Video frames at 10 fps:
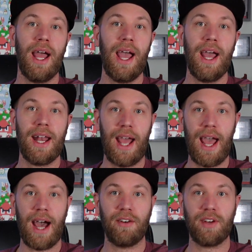and
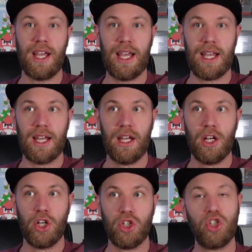have a
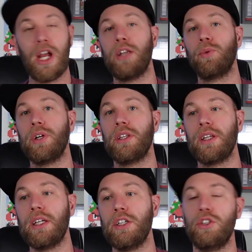
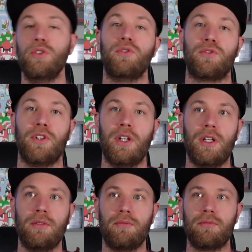genuinely
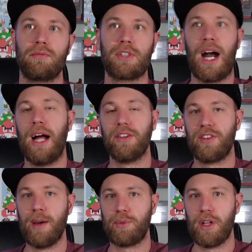useful
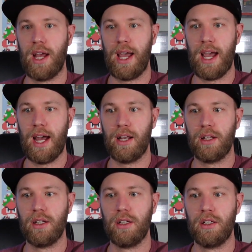concept
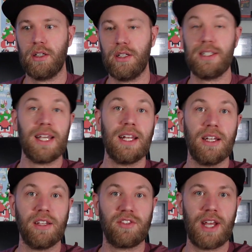and
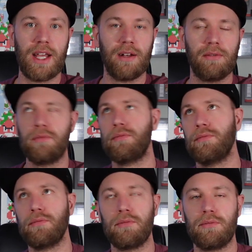data estate.
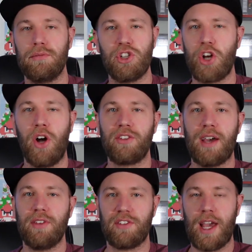You should always
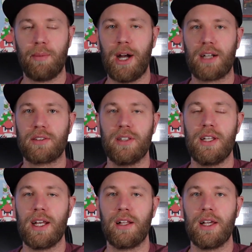have the sandbox in the
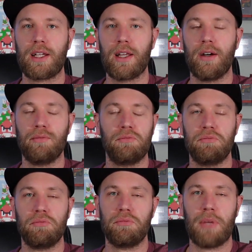data lake, though.
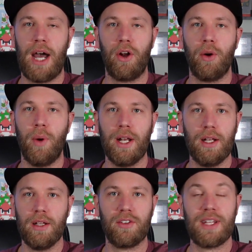I don't know what it
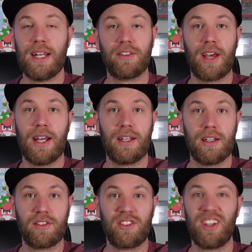is. Data
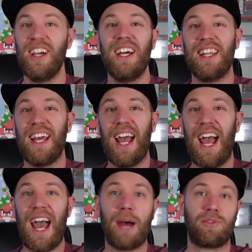scientists, they
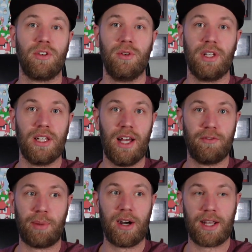absolutely
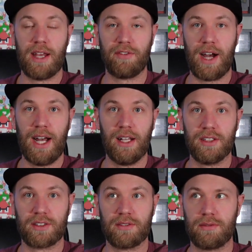love Parquet
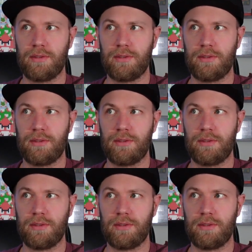files